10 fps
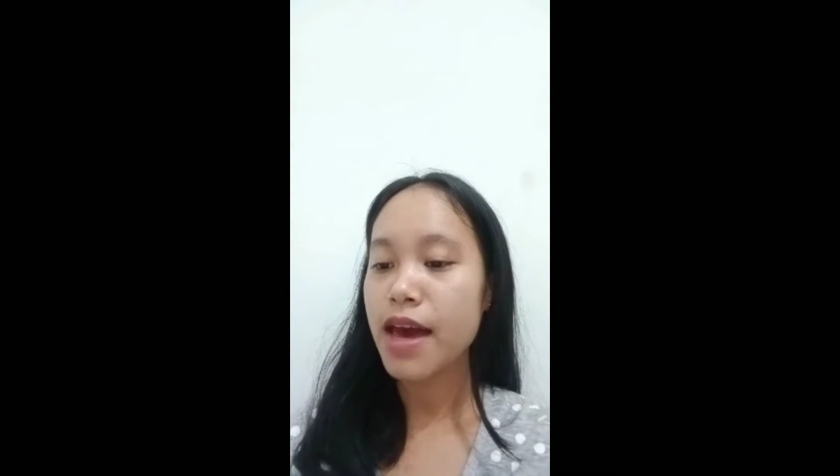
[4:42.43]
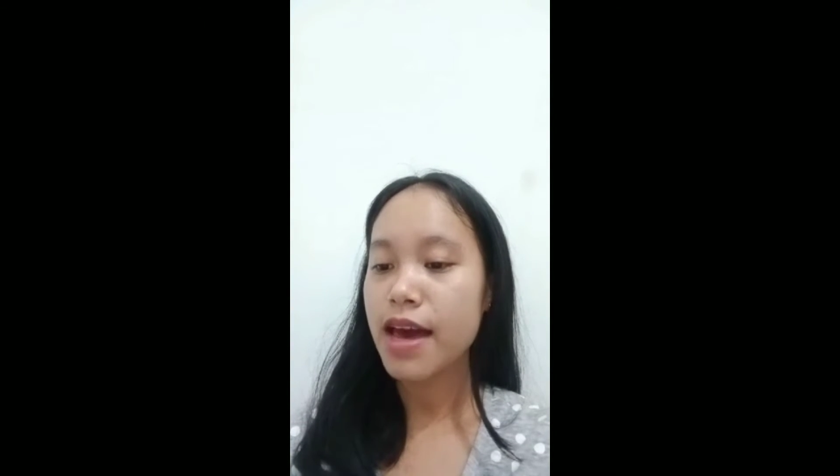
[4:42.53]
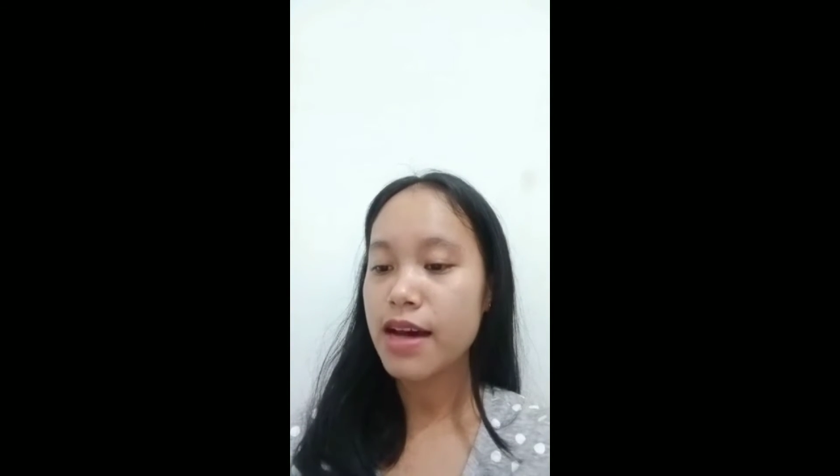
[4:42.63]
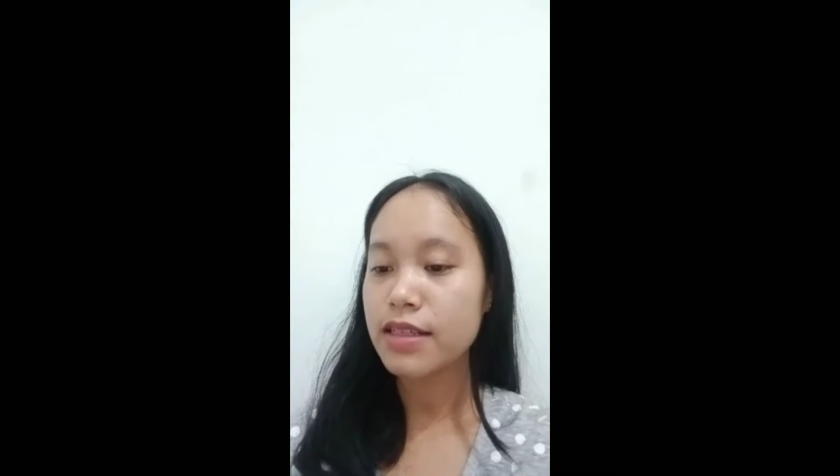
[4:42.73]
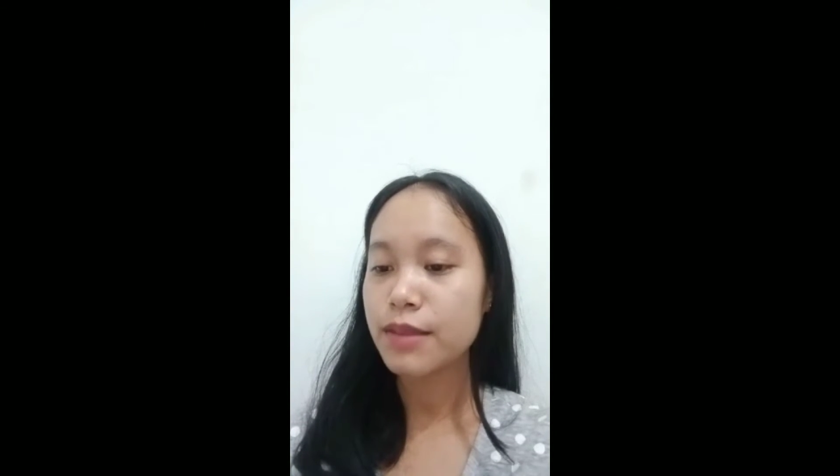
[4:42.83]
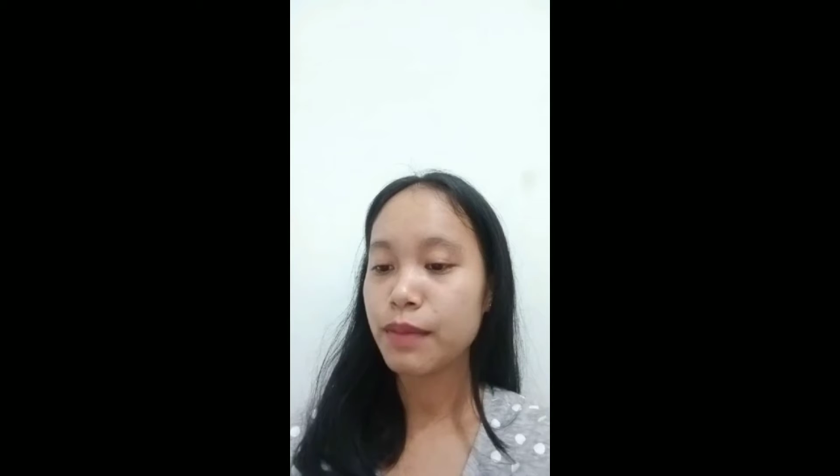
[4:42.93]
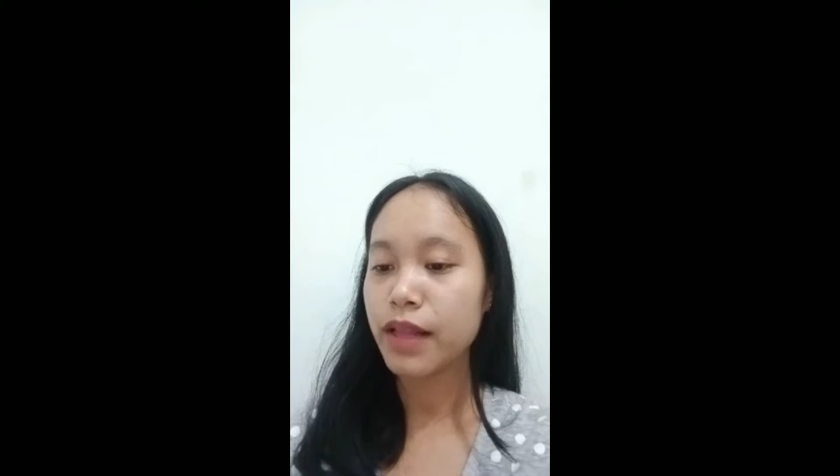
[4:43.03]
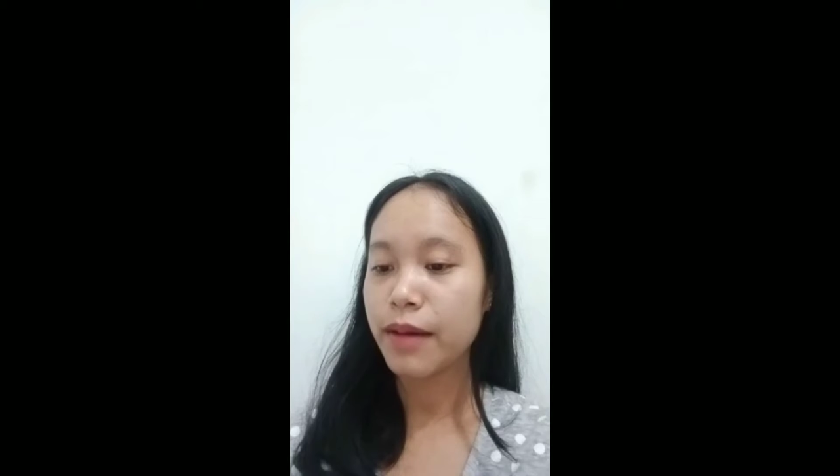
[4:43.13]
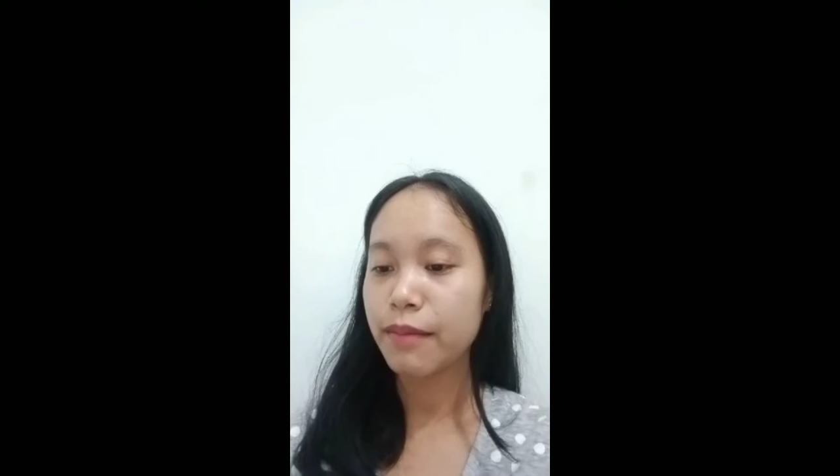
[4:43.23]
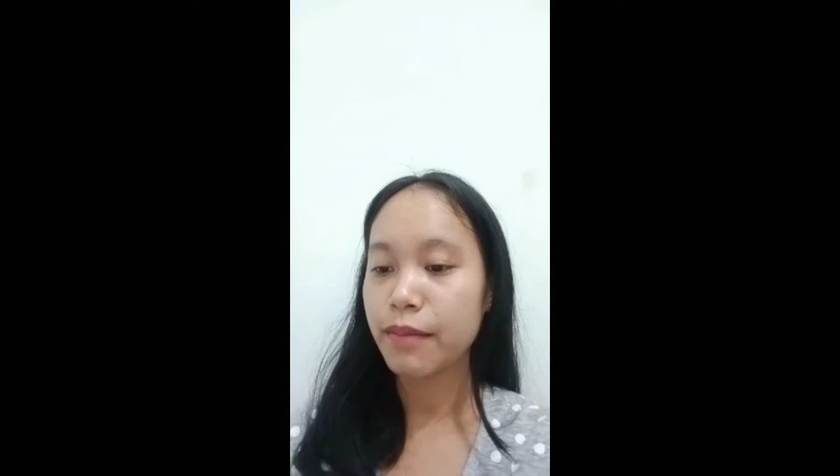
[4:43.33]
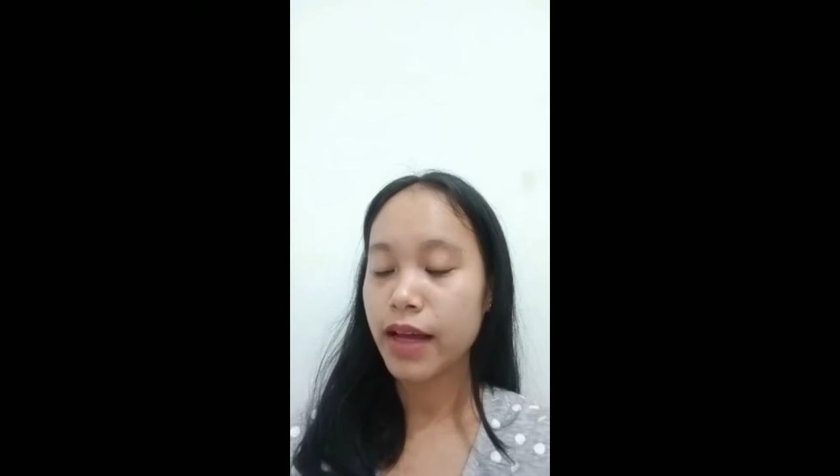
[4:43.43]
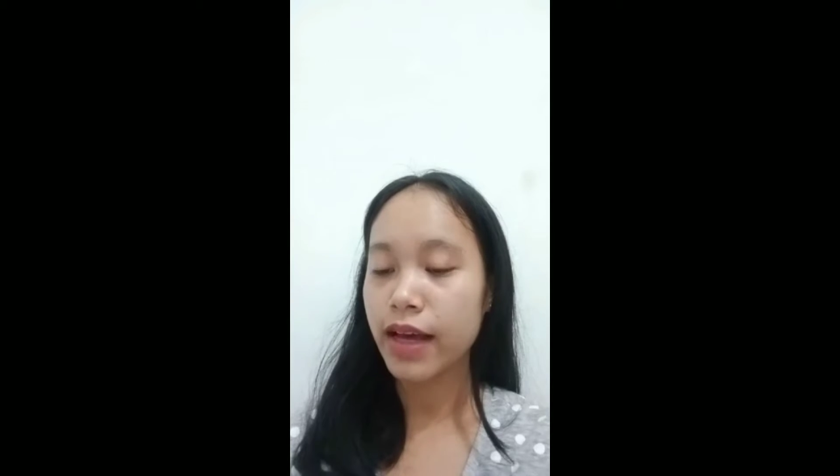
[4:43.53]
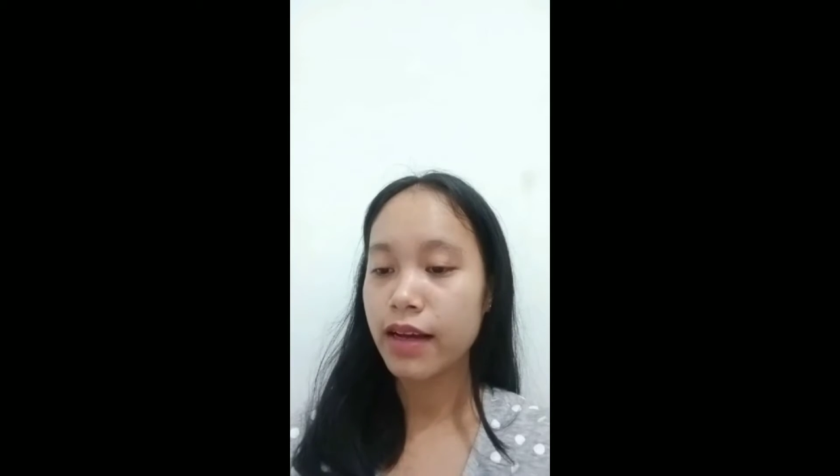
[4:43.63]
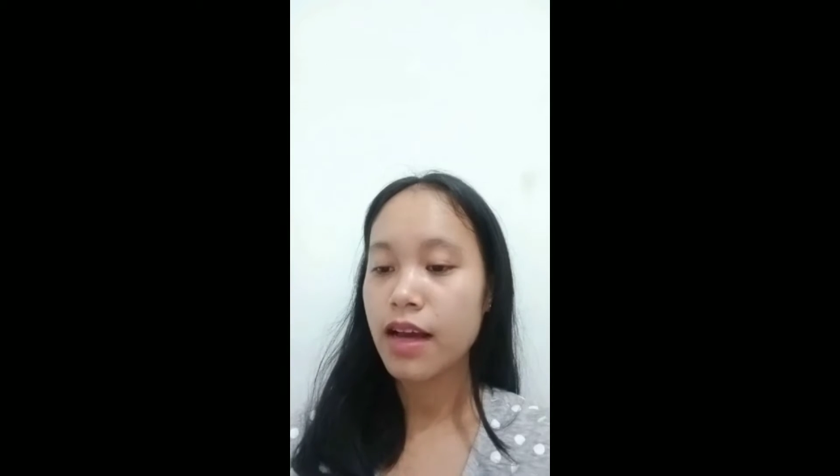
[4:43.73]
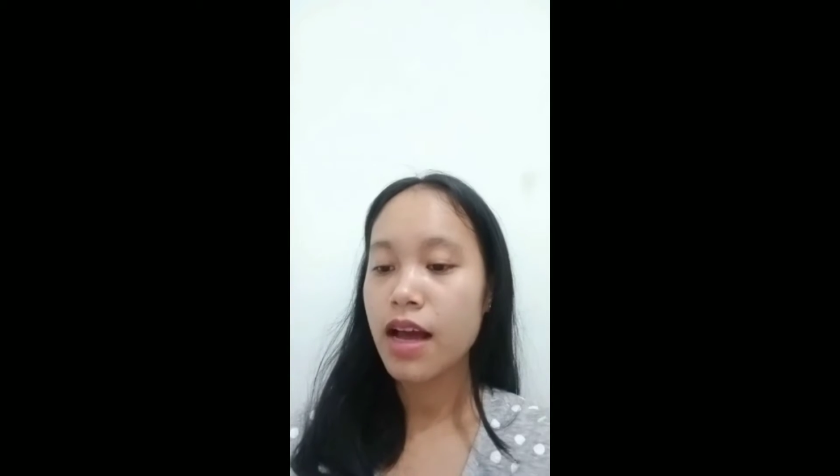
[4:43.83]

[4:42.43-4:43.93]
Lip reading: as blank blank?